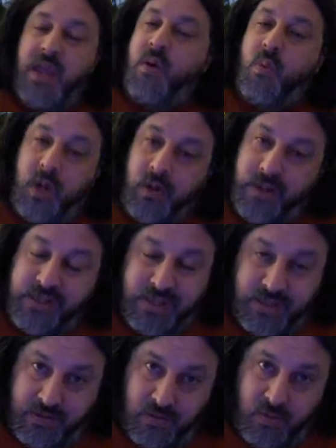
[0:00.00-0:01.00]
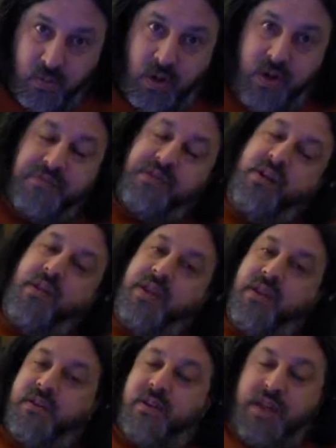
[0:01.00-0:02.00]
and where is it? Where is it on
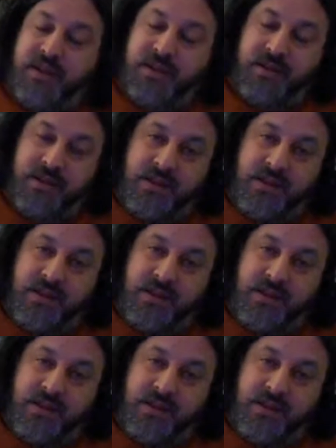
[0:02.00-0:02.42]
the internet?